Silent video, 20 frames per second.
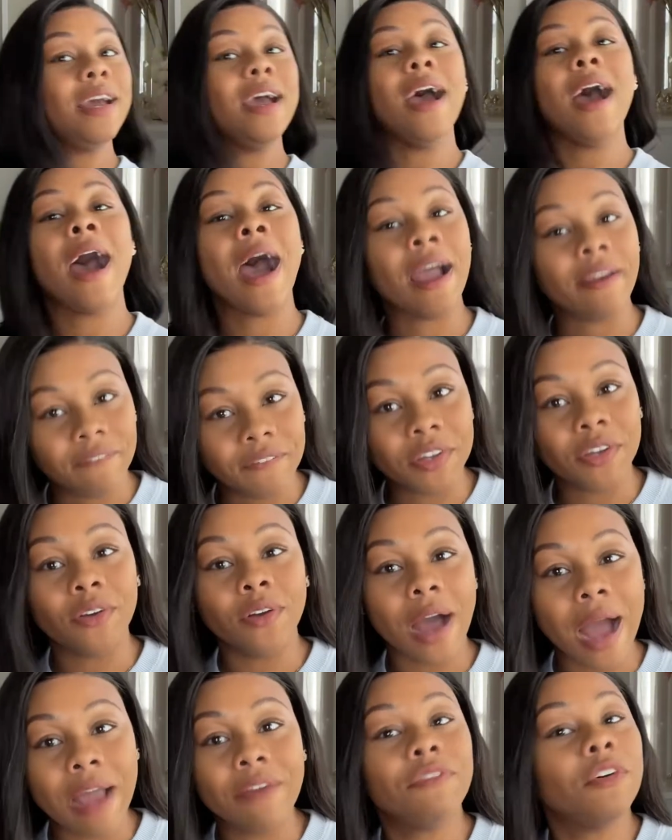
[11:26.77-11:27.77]
I
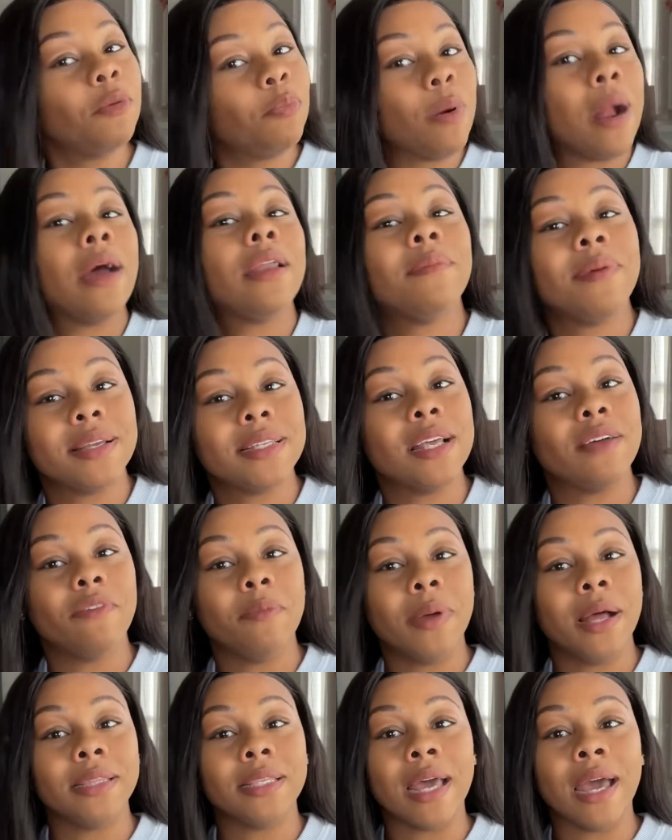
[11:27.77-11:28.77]
feel proud of myself
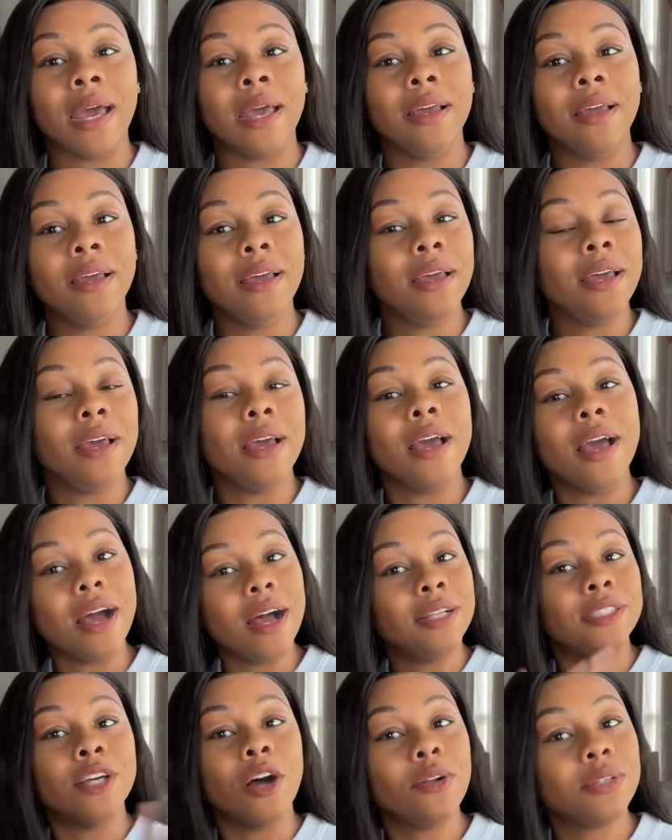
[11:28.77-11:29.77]
about that.
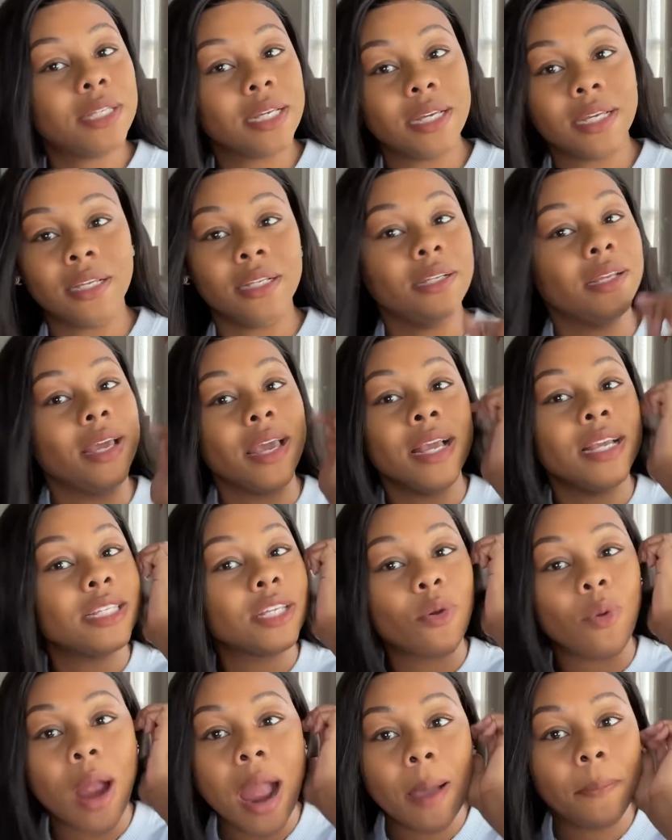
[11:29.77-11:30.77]
Adulting is
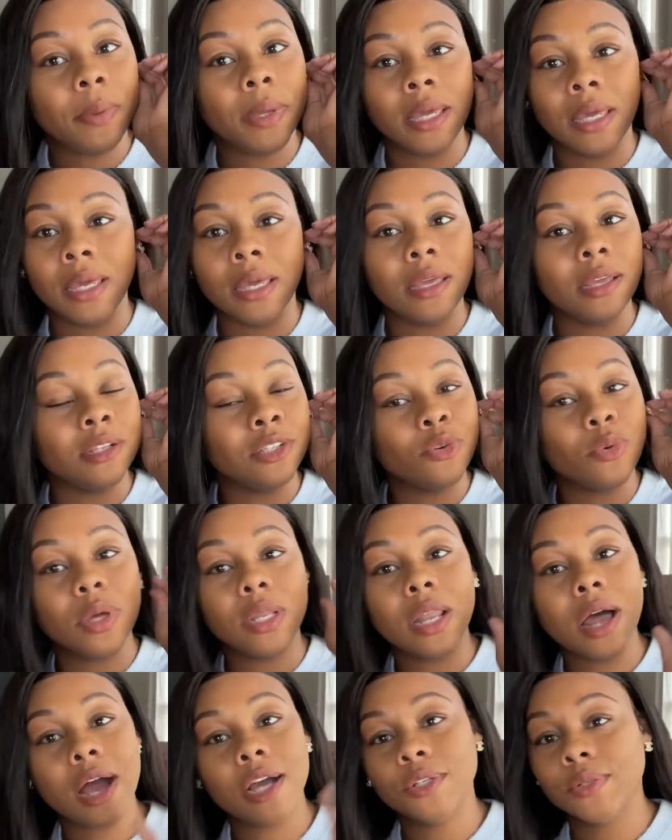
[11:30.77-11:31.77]
crappy. Doing
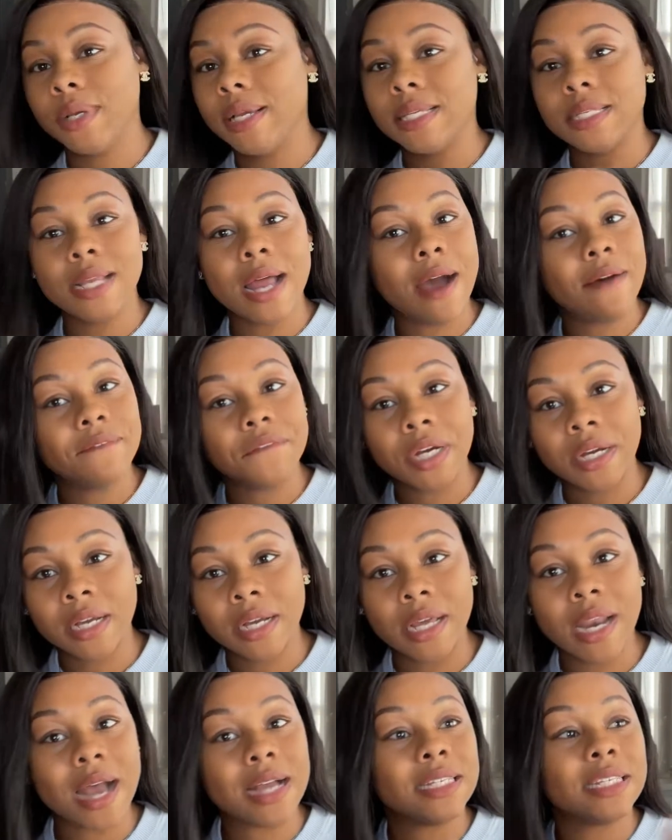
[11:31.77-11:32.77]
laundry is not
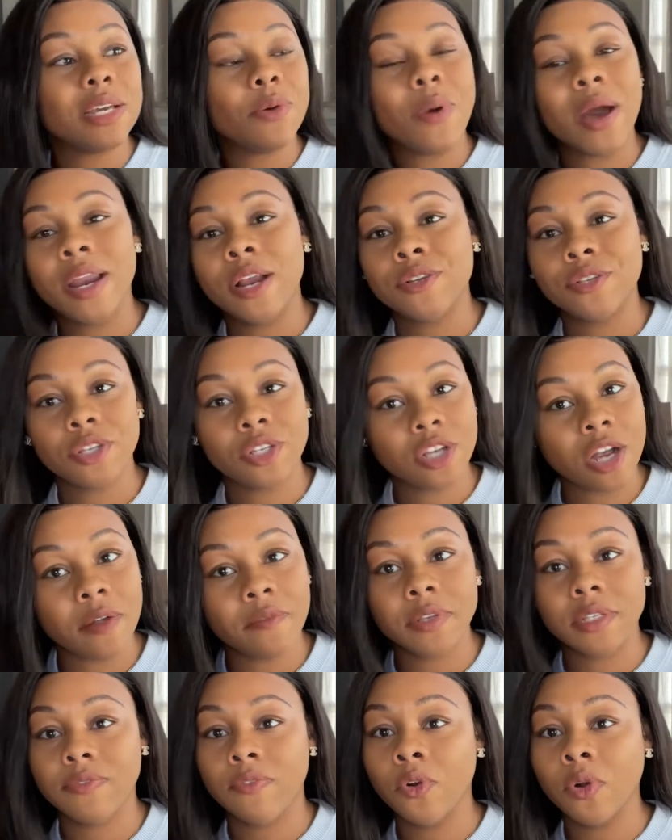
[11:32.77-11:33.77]
fun. I see why there's a
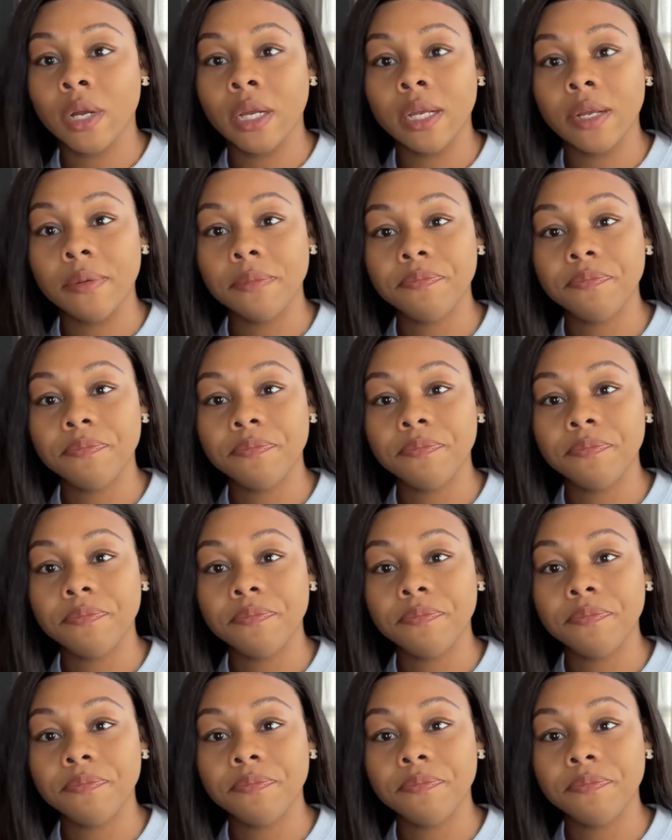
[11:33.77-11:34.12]
service for it.